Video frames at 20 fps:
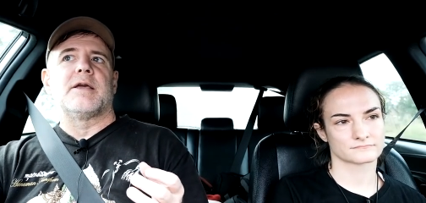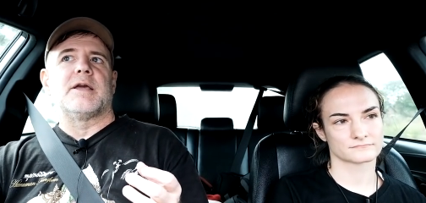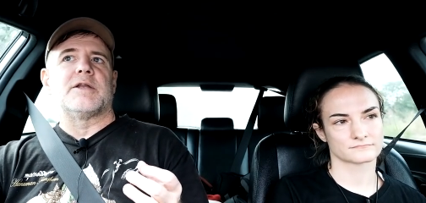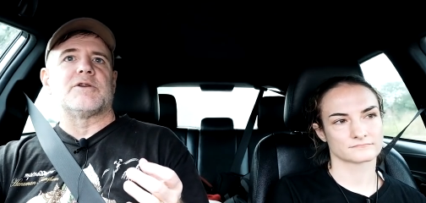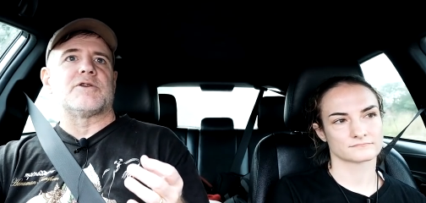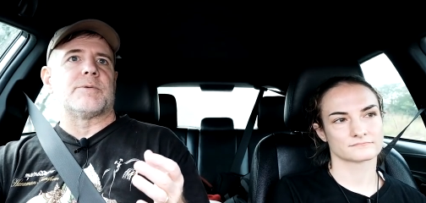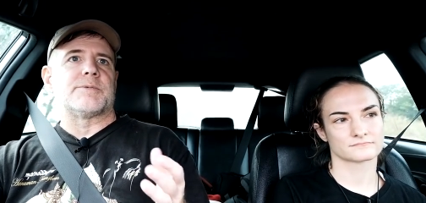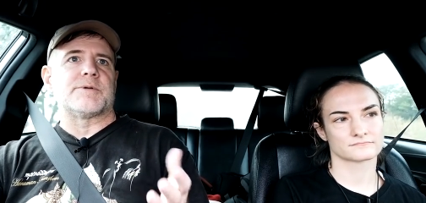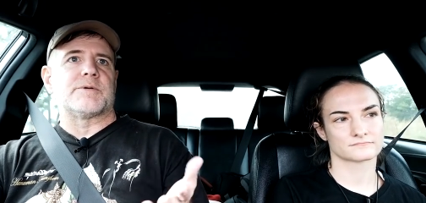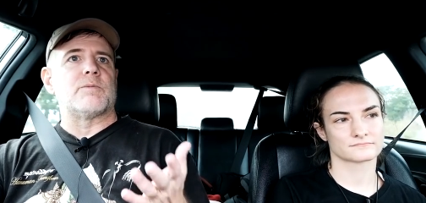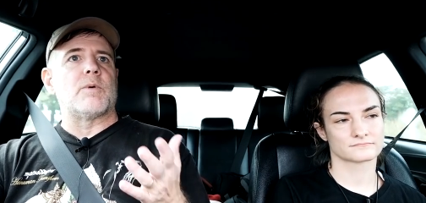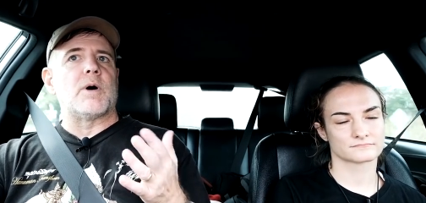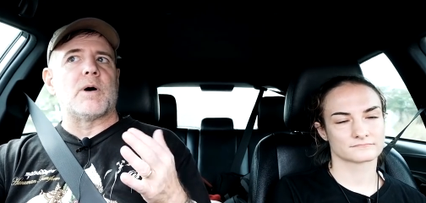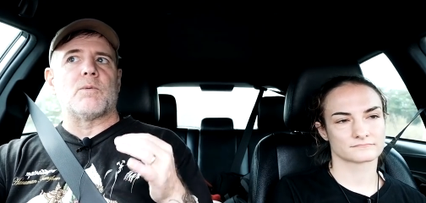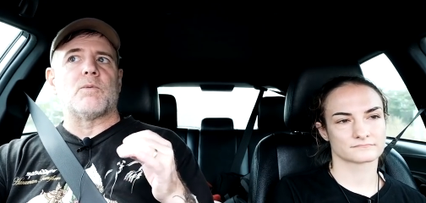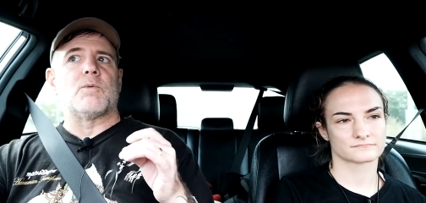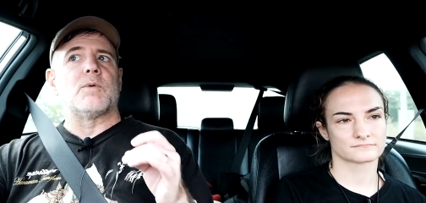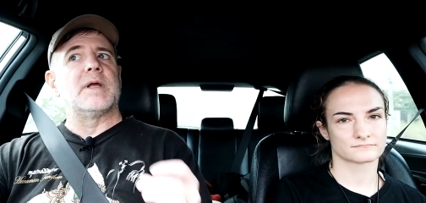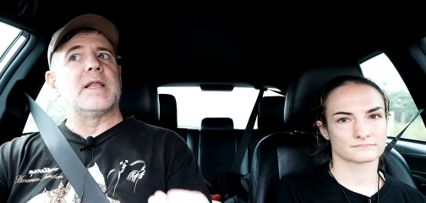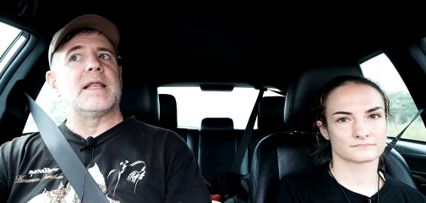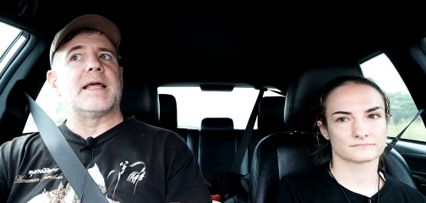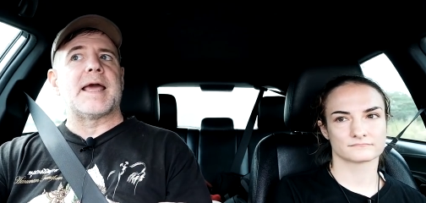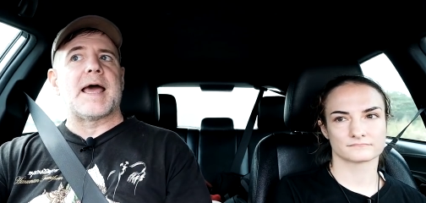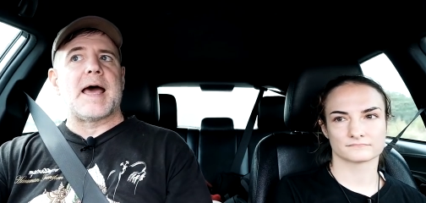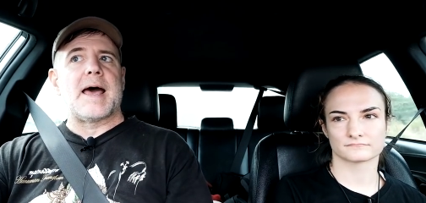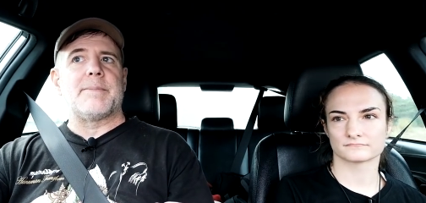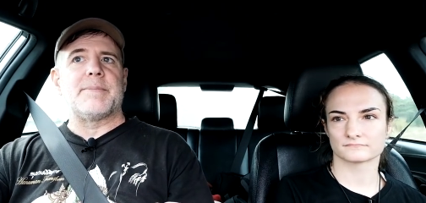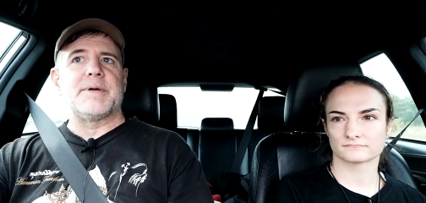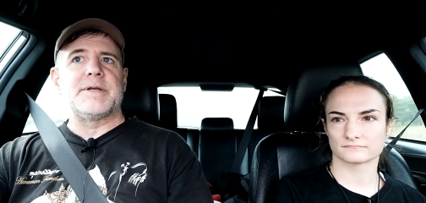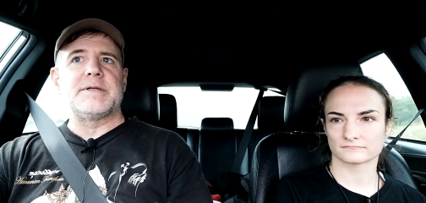Speaker 1: in terms of what really
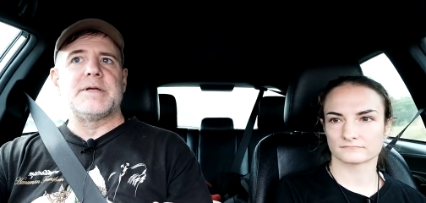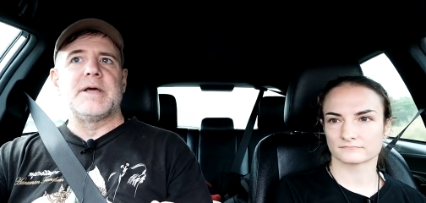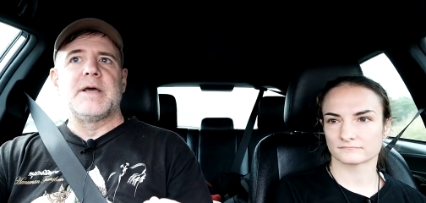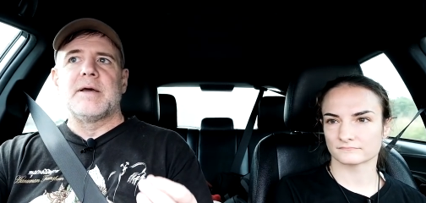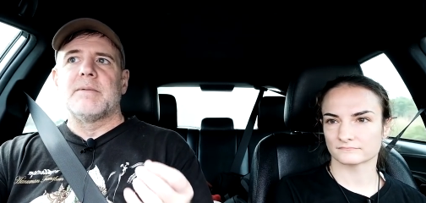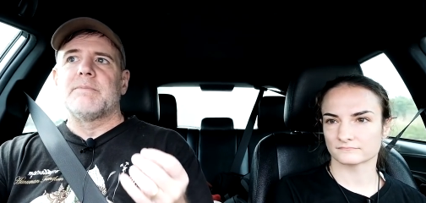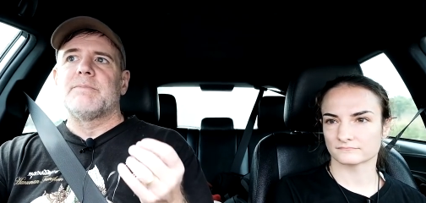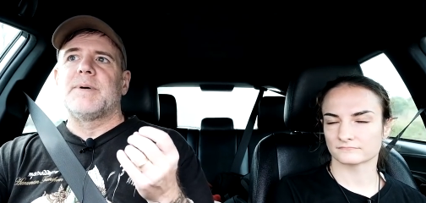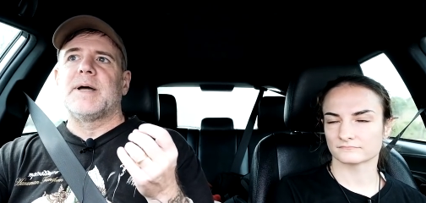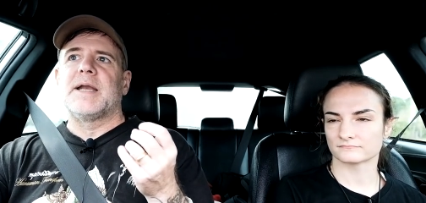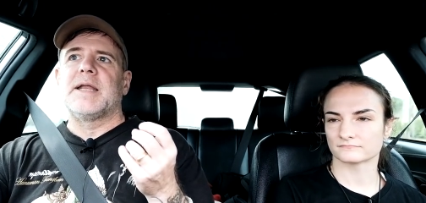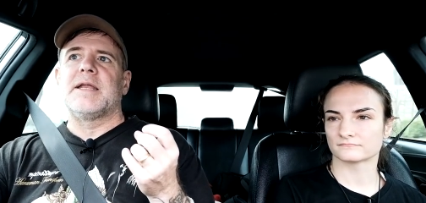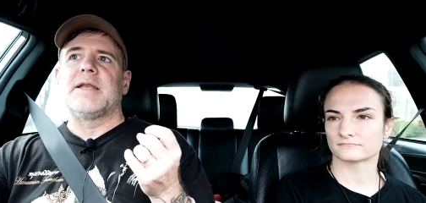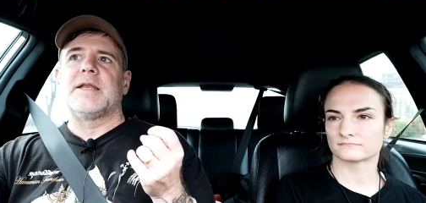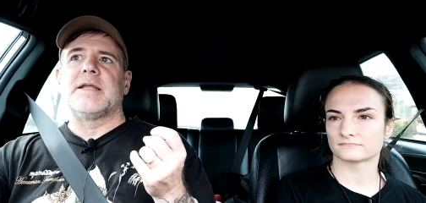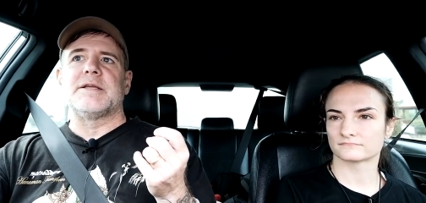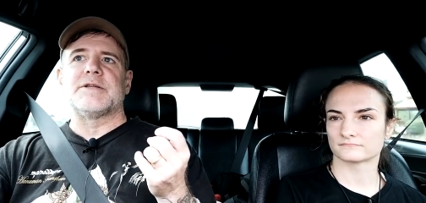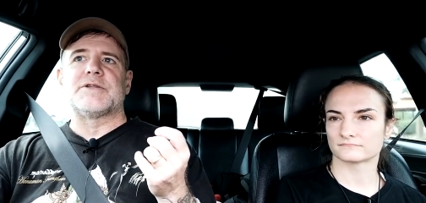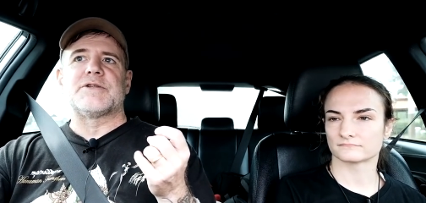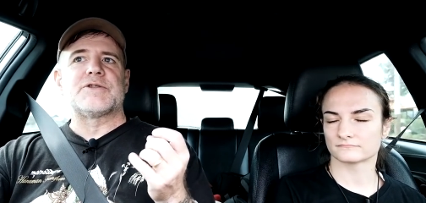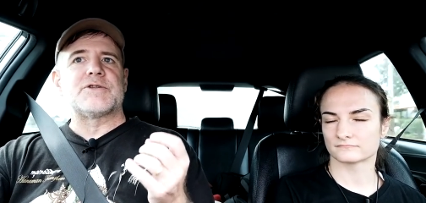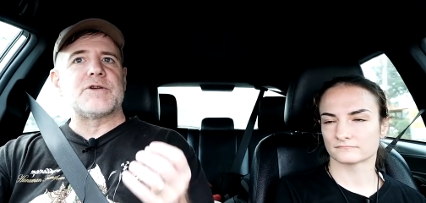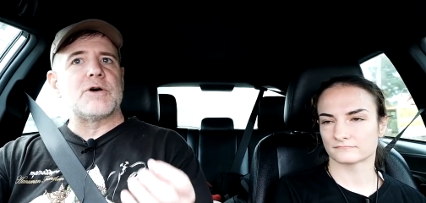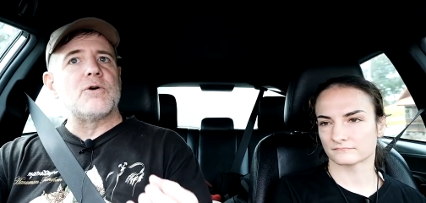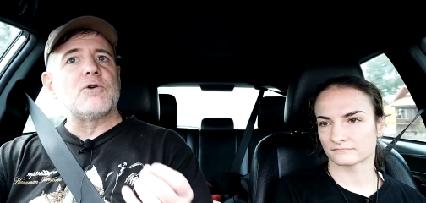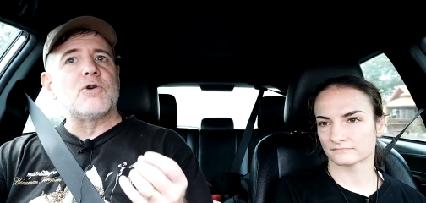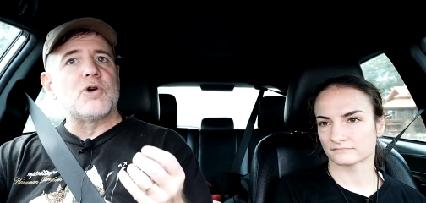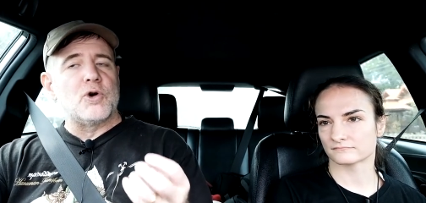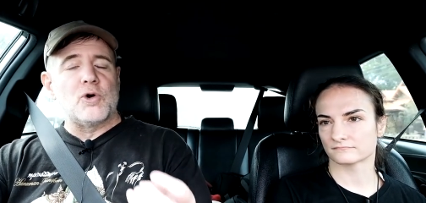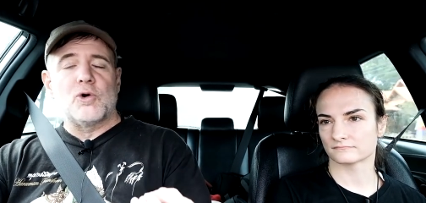happened, but it is
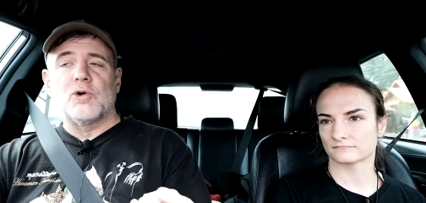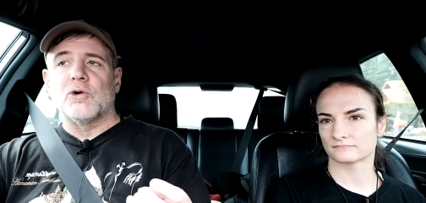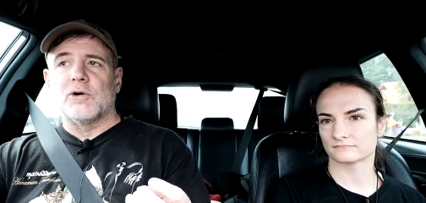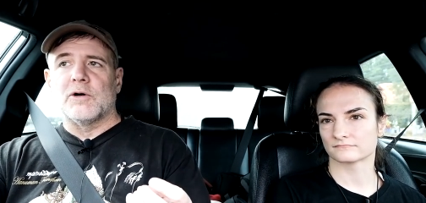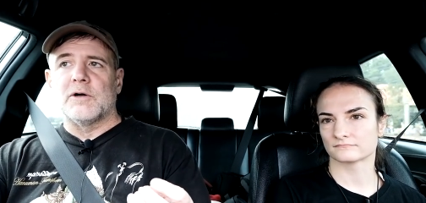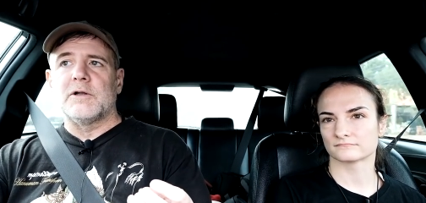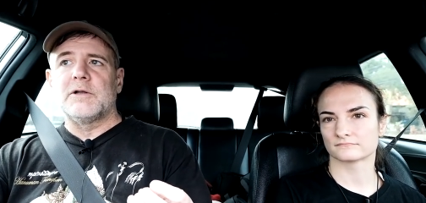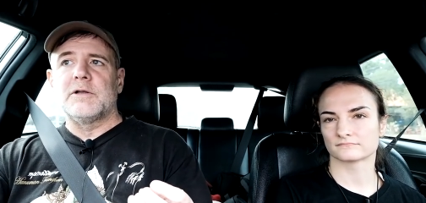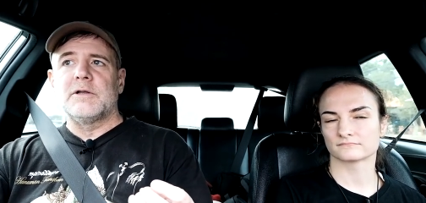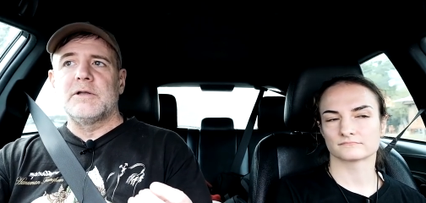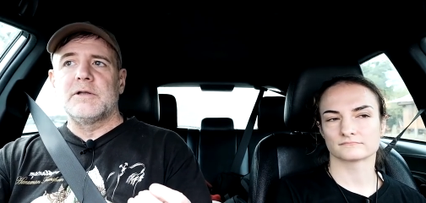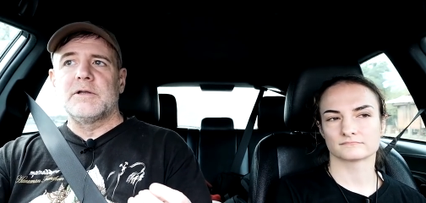so cool